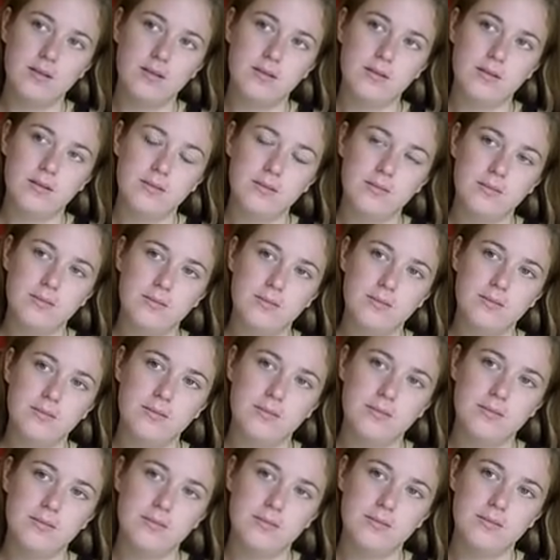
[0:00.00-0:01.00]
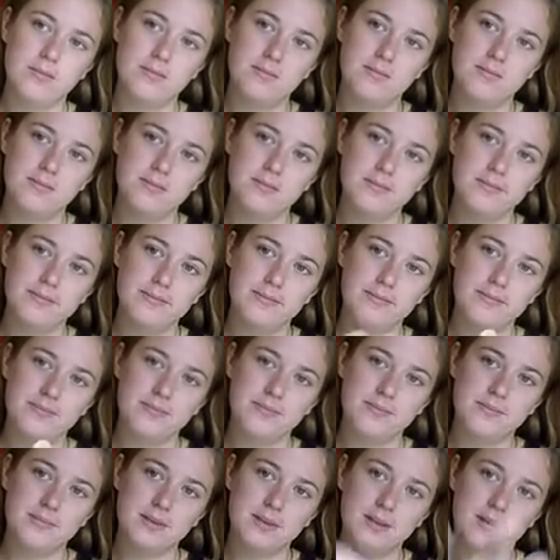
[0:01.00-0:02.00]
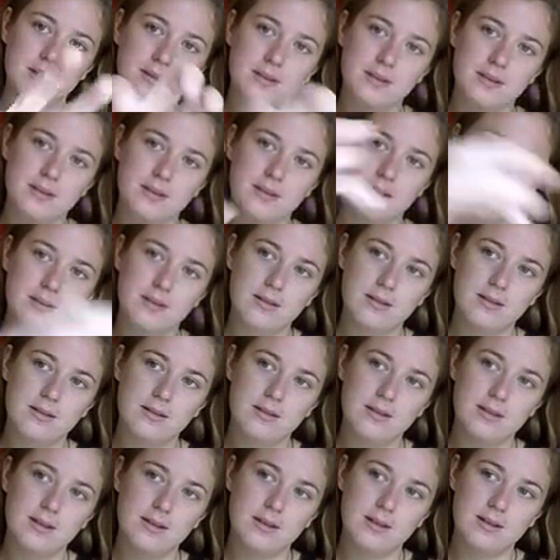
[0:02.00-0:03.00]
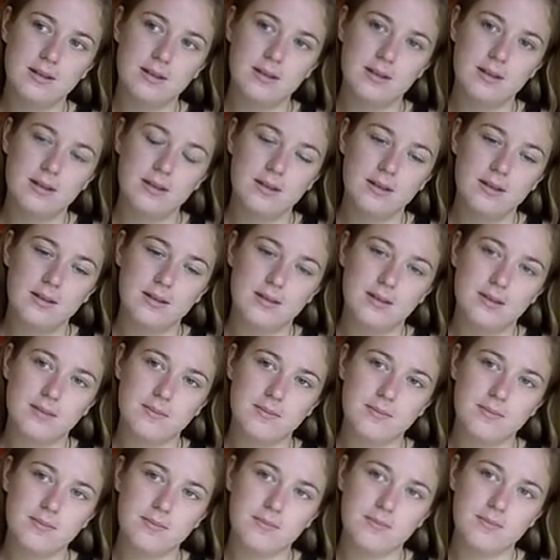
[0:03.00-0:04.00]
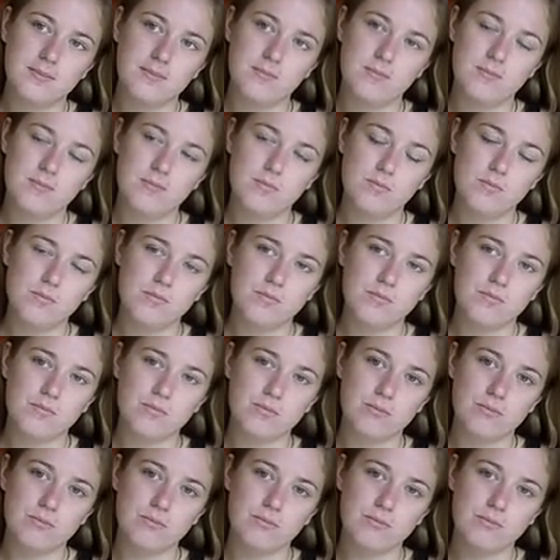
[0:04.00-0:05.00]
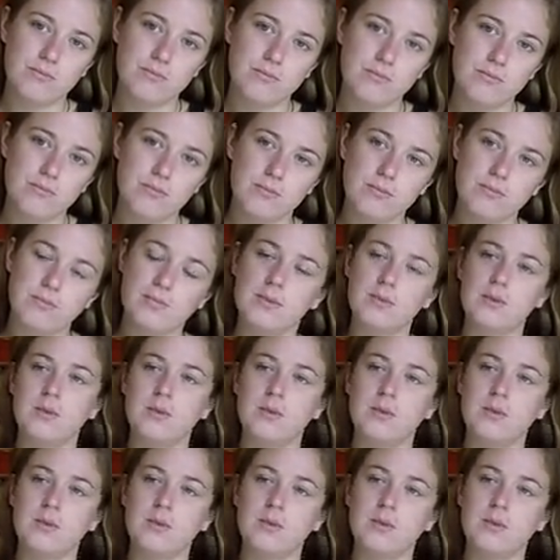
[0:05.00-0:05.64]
[no speech]